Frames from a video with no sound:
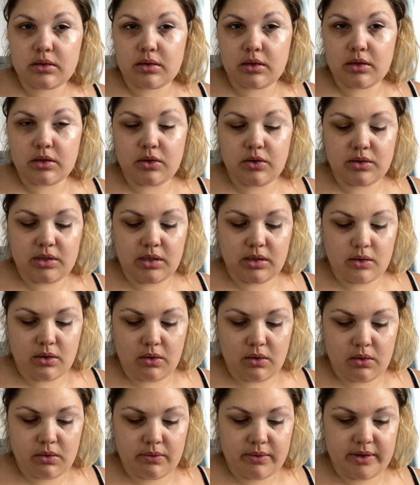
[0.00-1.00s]
using the
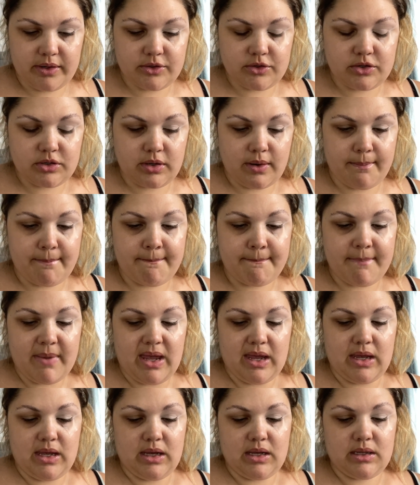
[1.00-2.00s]
orange
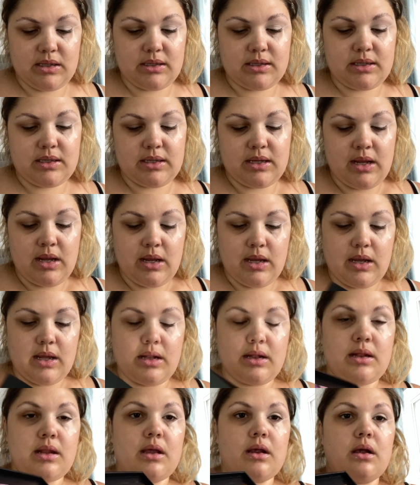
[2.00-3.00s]
mattes
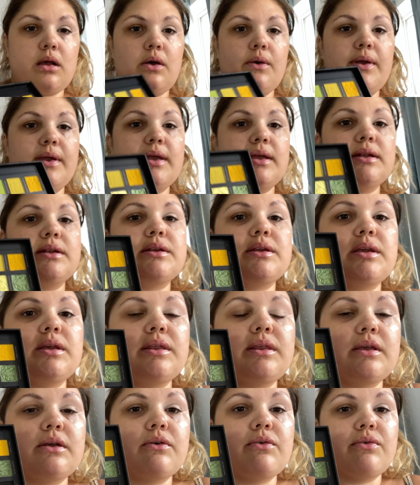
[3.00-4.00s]
and then going into
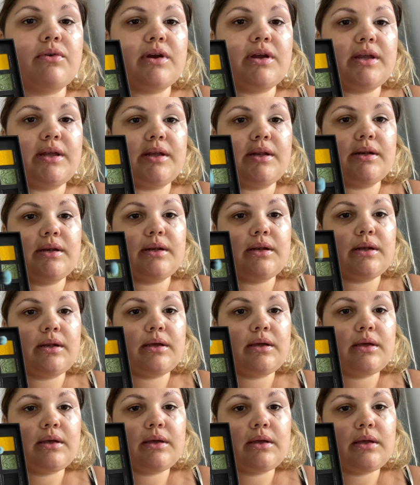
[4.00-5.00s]
the green,
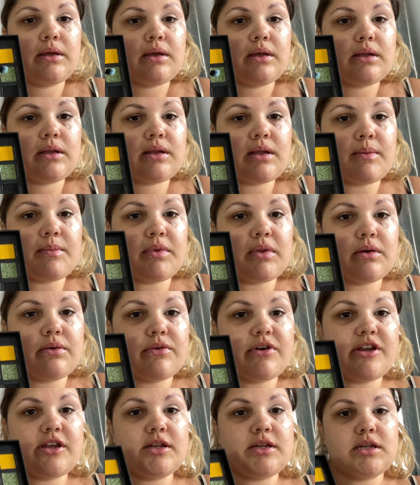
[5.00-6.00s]
some of the
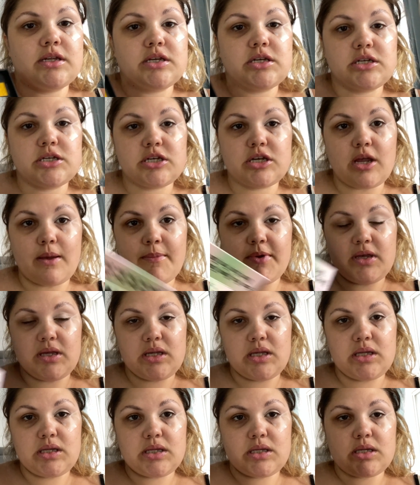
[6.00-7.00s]
green shimmers.